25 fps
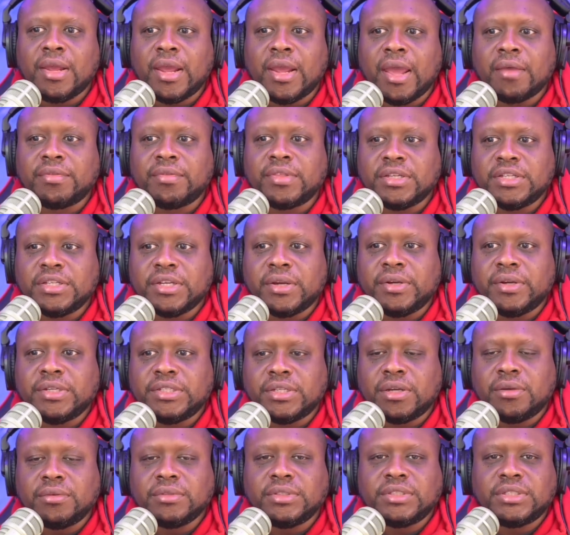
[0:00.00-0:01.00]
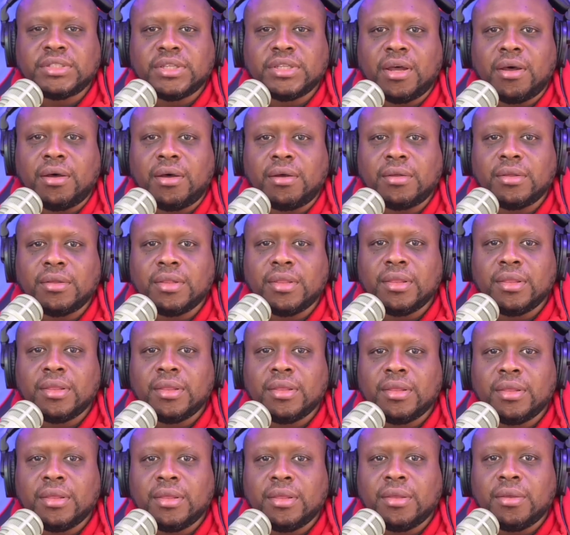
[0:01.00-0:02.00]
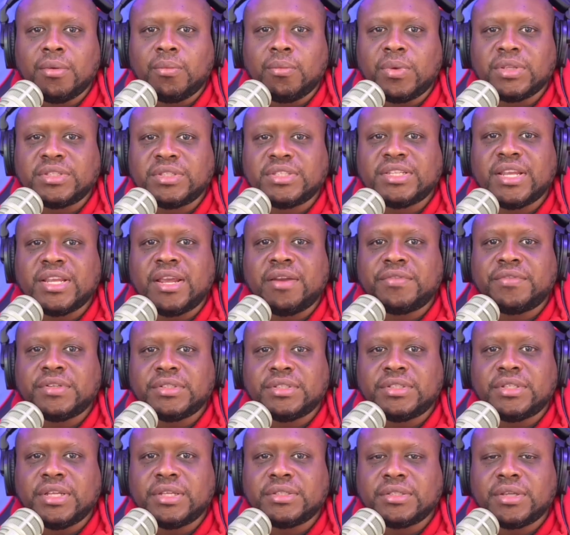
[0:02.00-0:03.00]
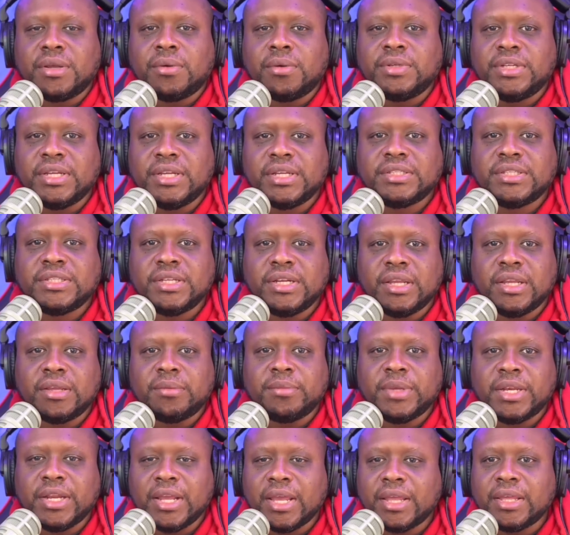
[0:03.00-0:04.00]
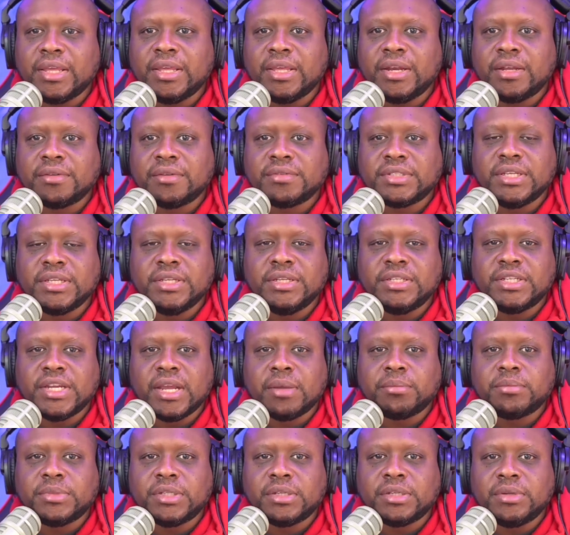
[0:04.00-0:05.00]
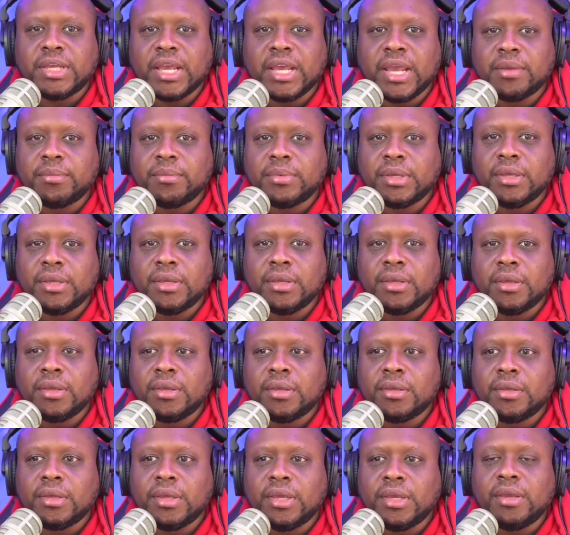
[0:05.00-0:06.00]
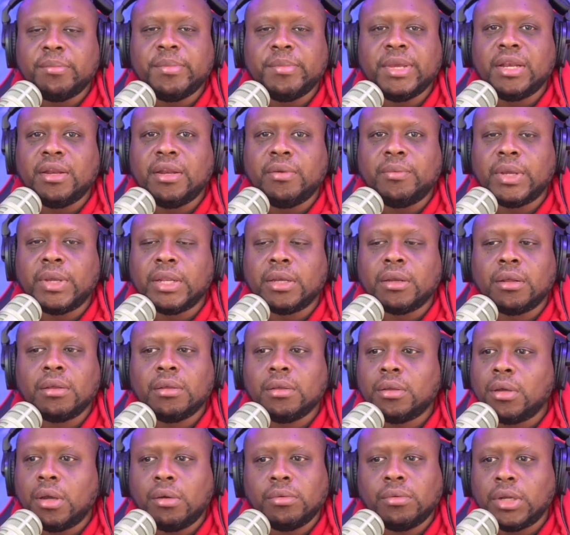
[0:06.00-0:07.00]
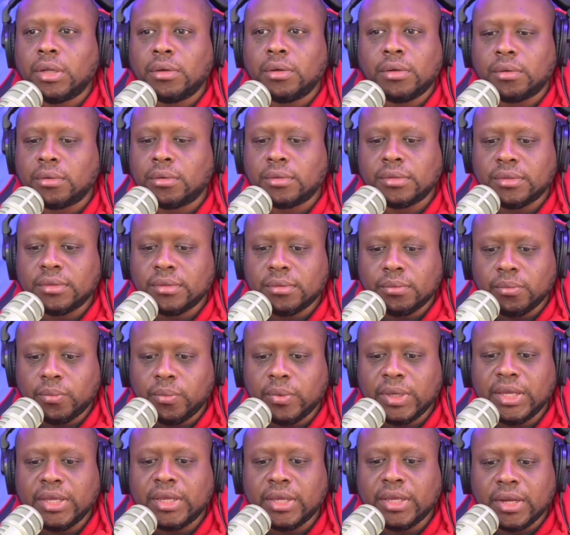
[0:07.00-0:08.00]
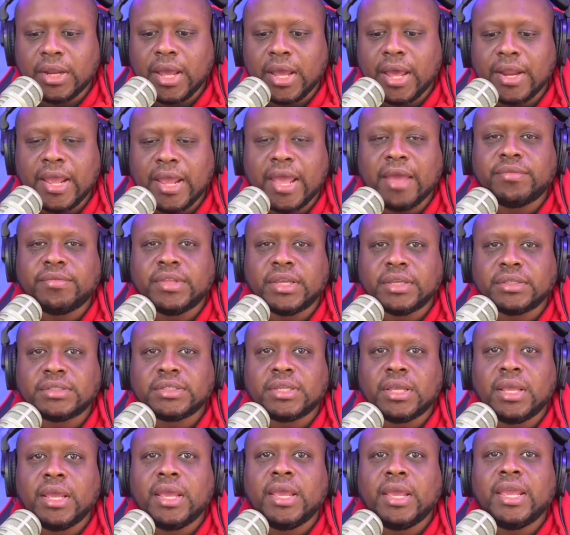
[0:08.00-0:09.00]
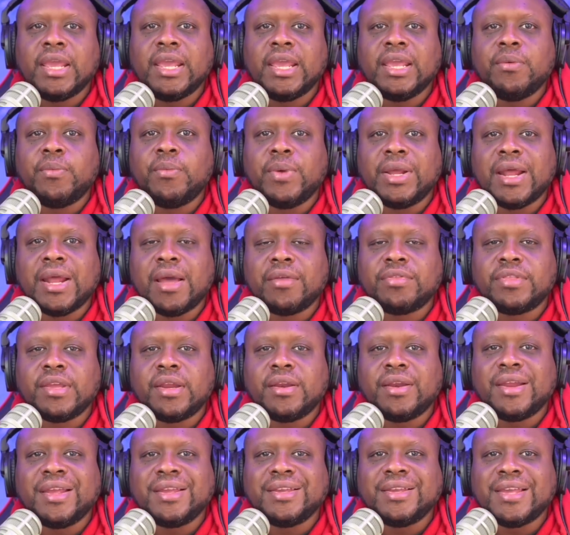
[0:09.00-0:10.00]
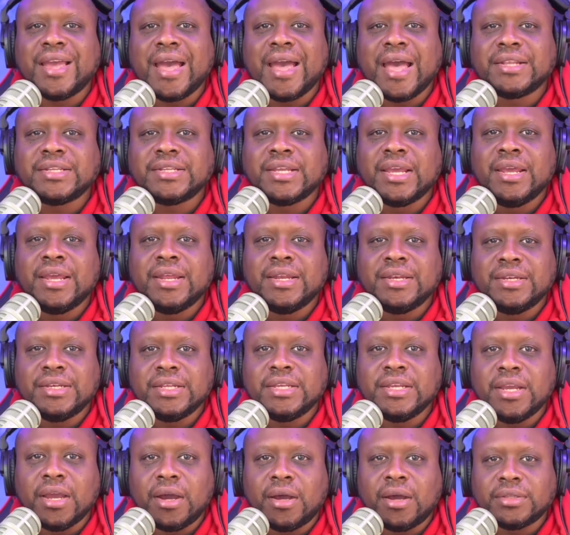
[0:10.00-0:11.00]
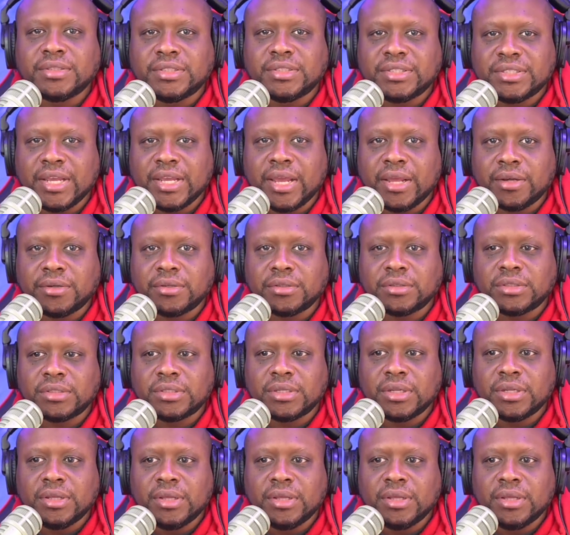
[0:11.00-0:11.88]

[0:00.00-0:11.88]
After Jerry Jones saw what San Francisco did to them in that NFC championship game, he immediately went, oh, no, we cannot have this. He went out there and got Deion Sanders.